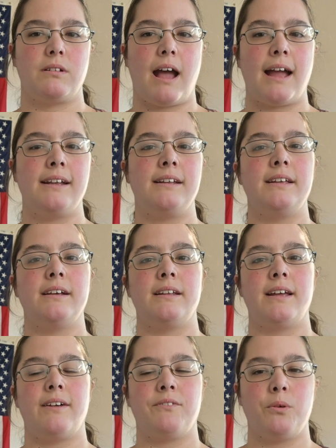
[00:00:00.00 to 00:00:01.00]
idea
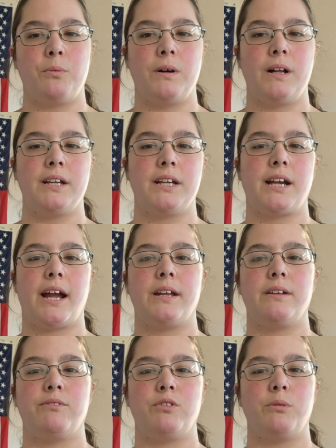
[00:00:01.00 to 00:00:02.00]
to everyone and
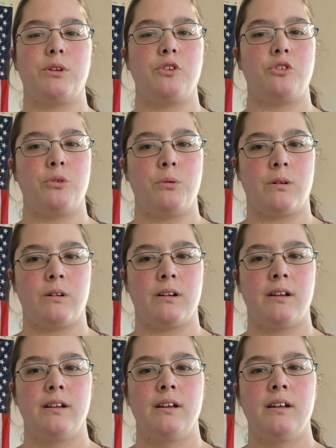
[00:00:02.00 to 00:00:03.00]
kind of doing a
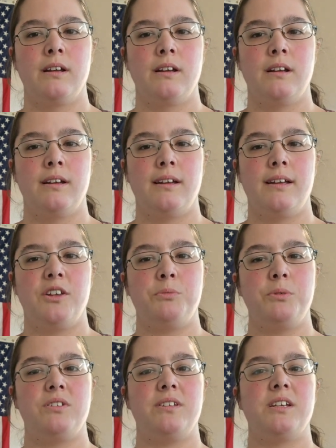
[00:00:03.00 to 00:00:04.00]
tour, his
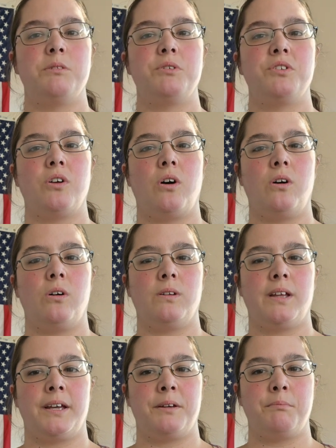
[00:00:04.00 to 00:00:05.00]
museum is all
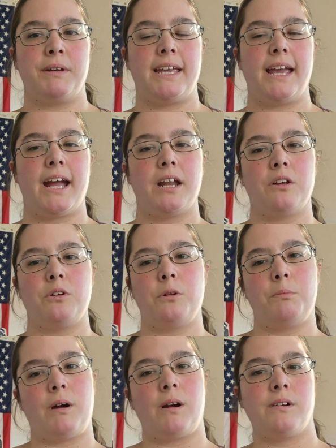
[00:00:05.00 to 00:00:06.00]
like
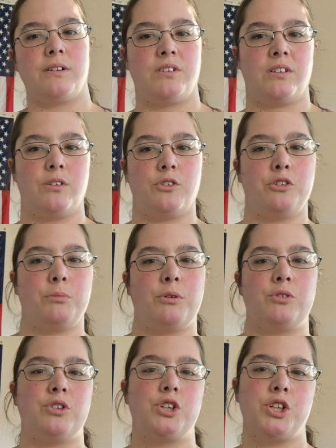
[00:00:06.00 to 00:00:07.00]
mechanical parts that are
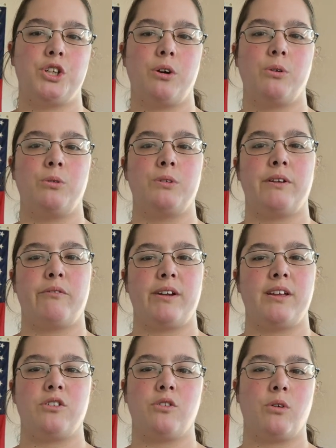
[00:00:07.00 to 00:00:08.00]
supposed to show
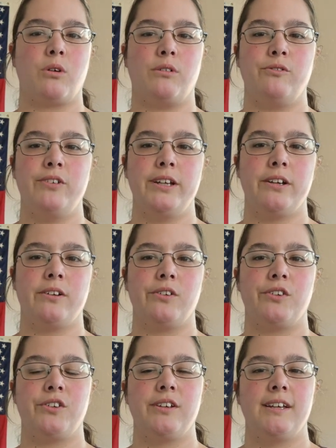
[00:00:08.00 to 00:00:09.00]
different historical
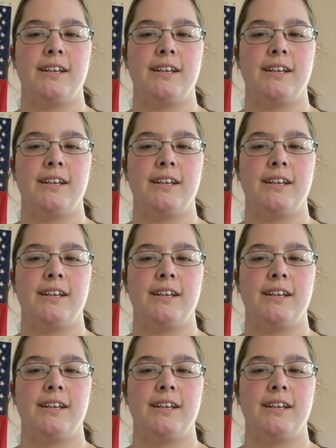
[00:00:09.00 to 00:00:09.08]
figures.